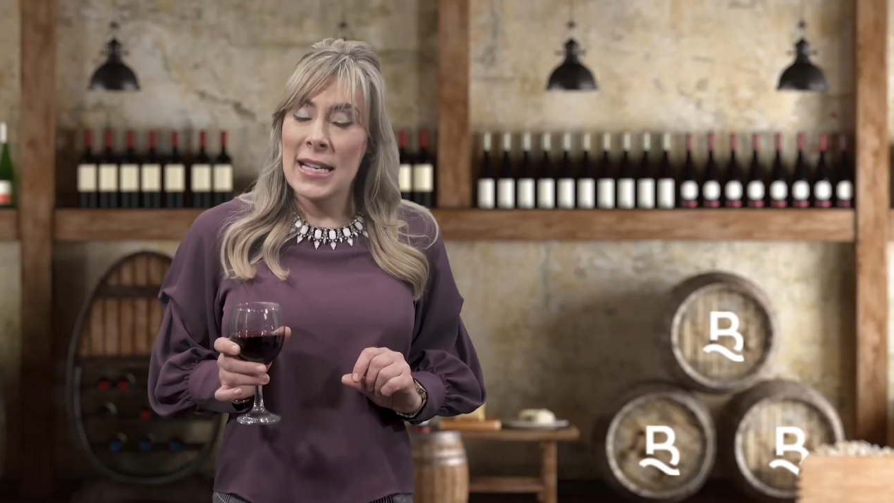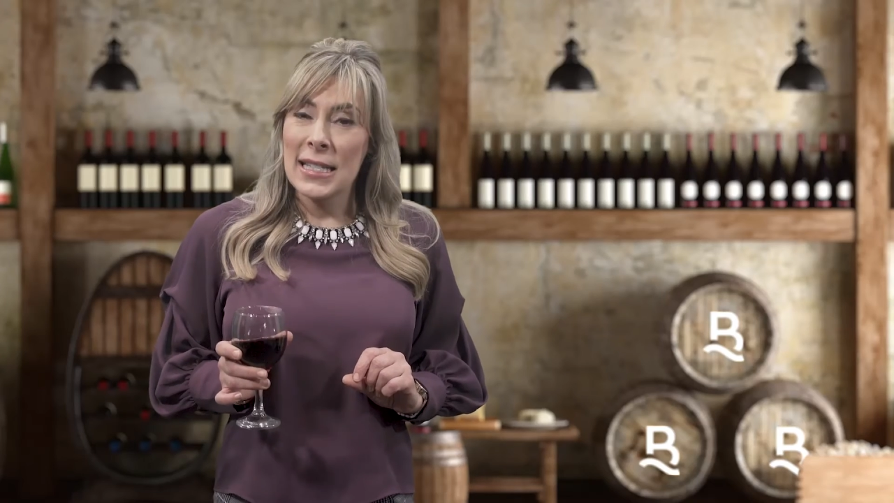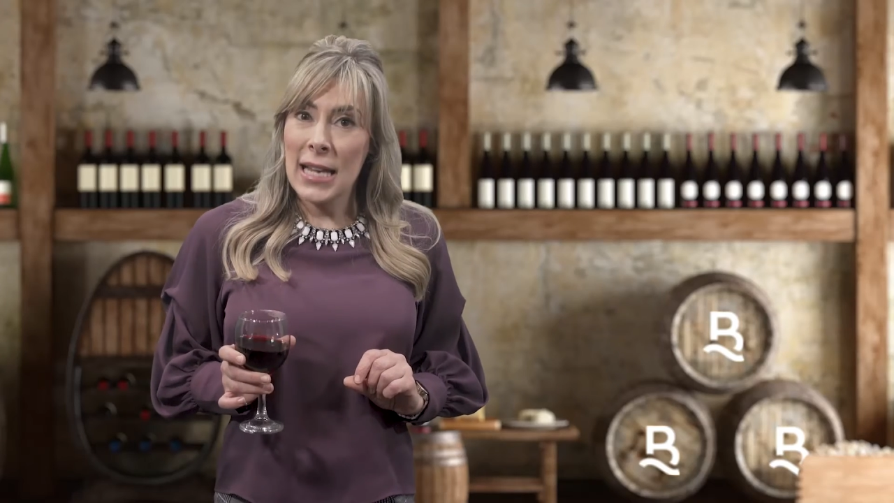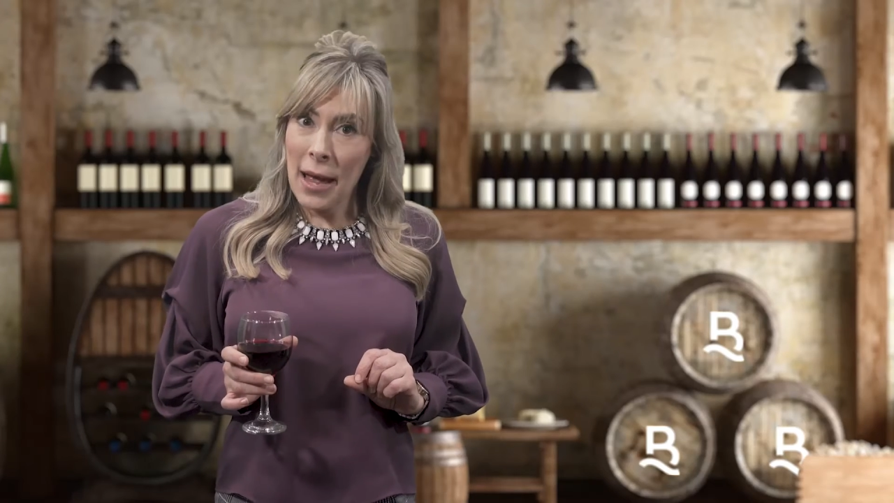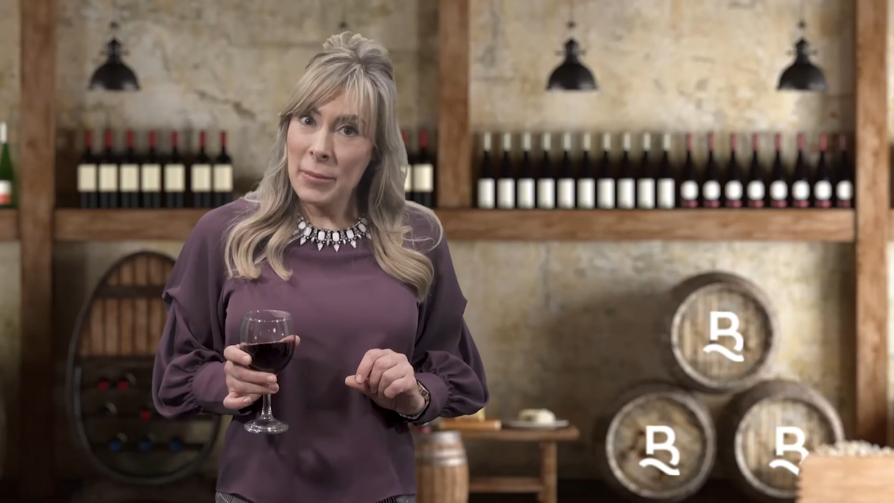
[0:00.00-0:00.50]

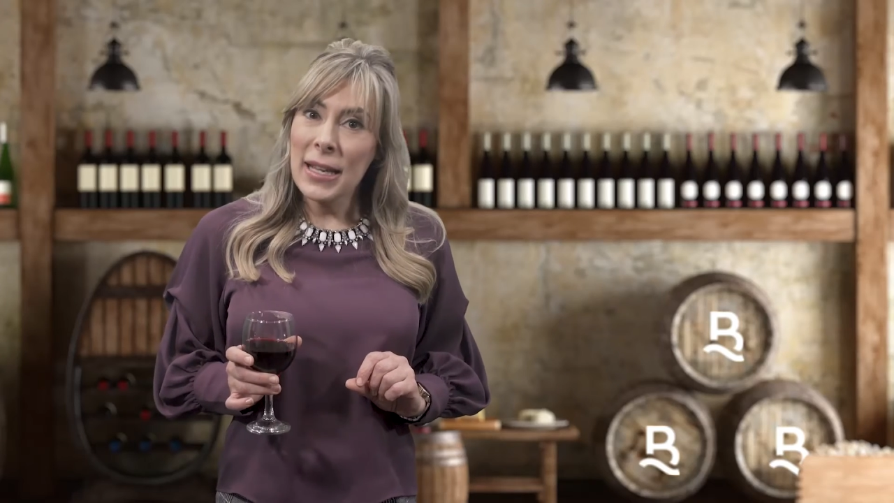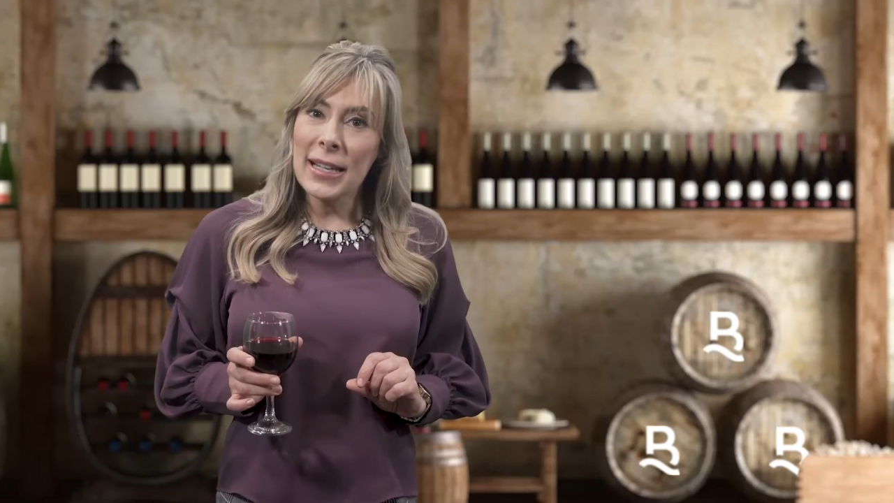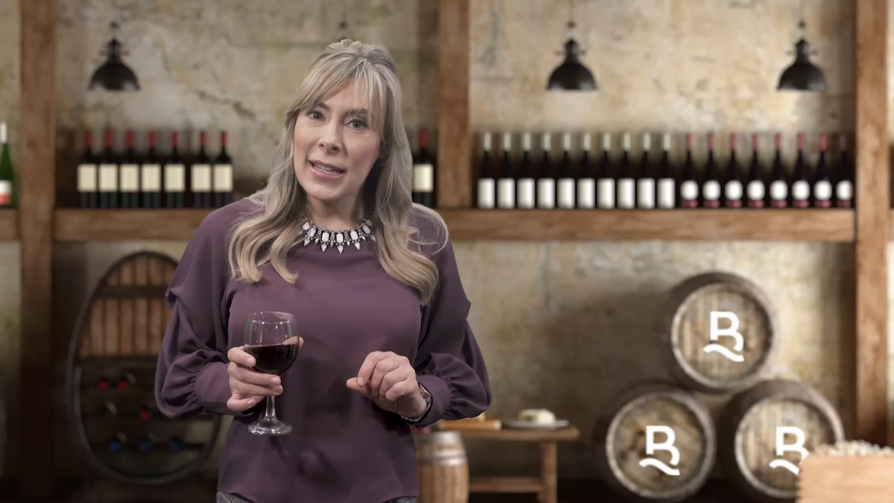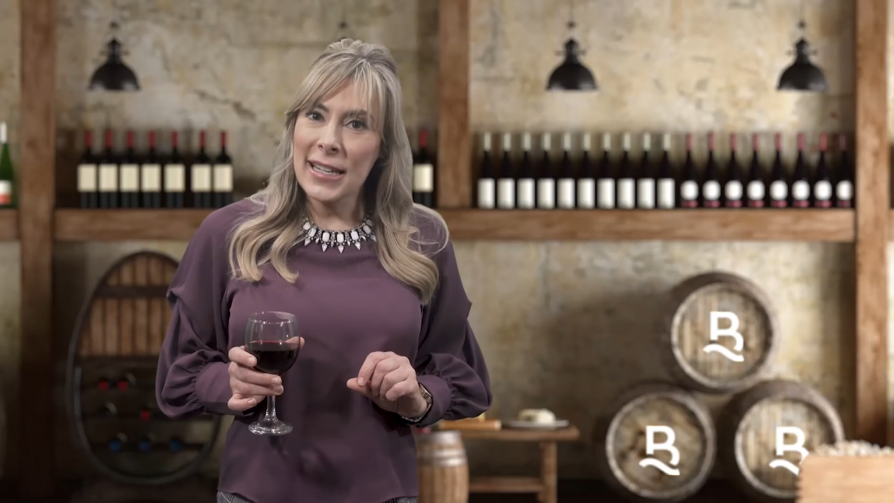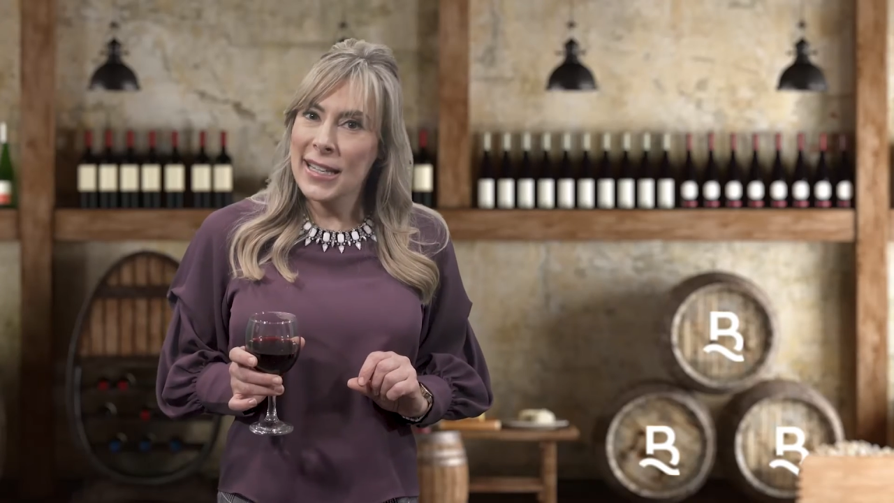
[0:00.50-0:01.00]
See, I'm
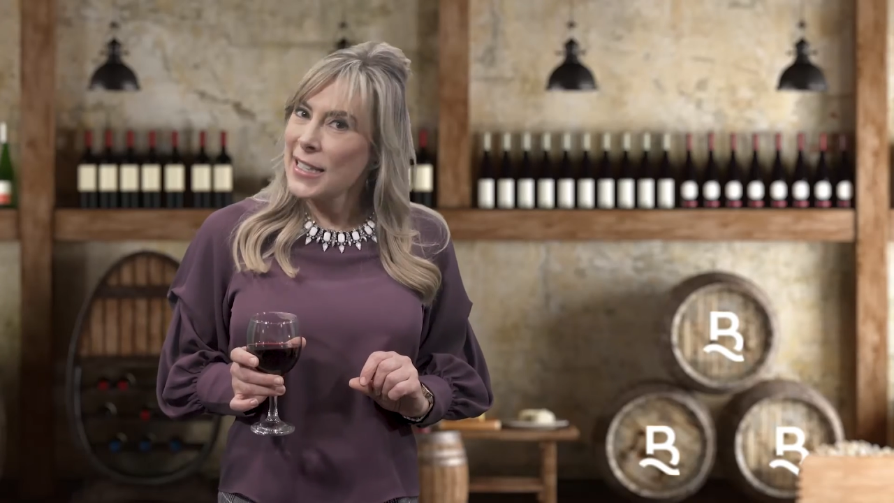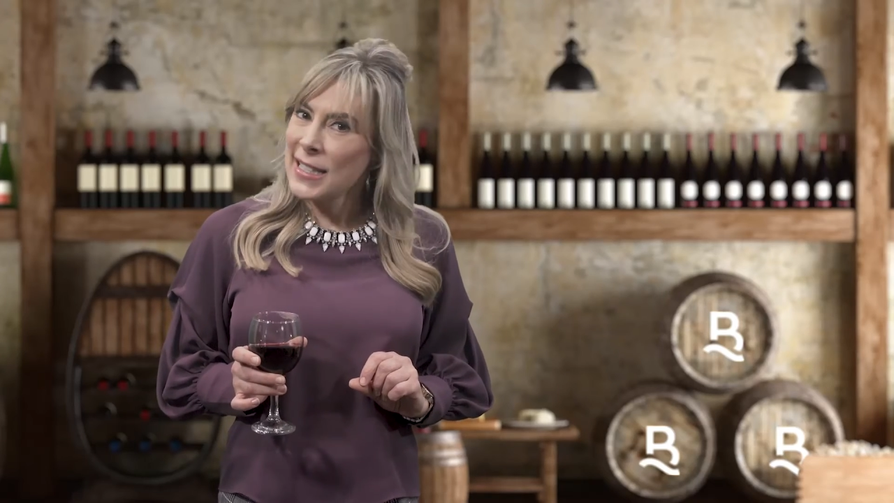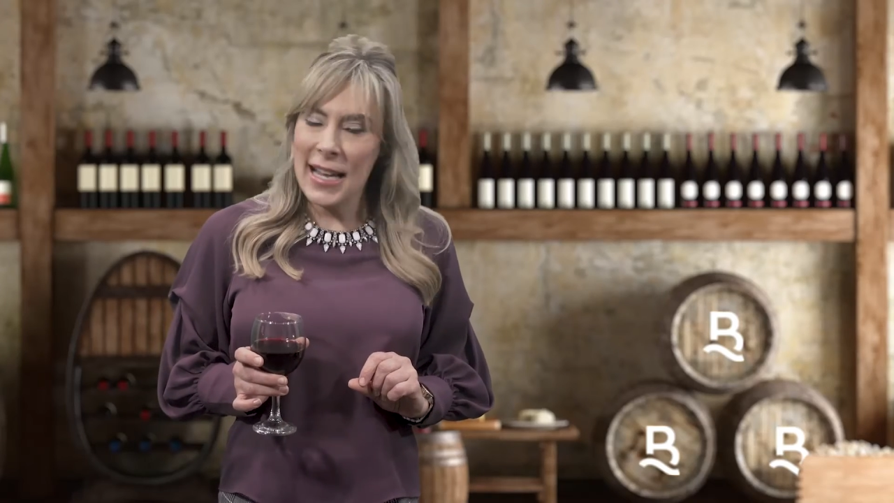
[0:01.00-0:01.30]
giggling because